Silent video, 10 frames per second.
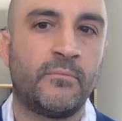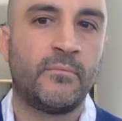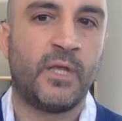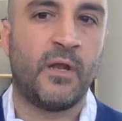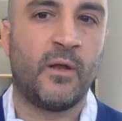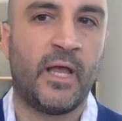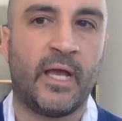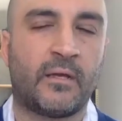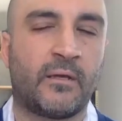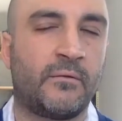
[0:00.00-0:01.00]
You know,
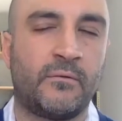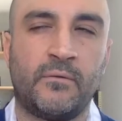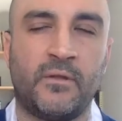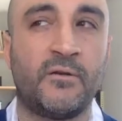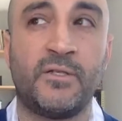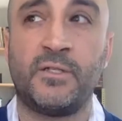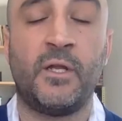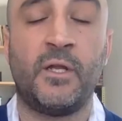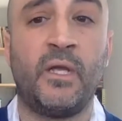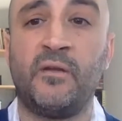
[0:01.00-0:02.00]
like there is
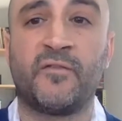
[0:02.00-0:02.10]
no need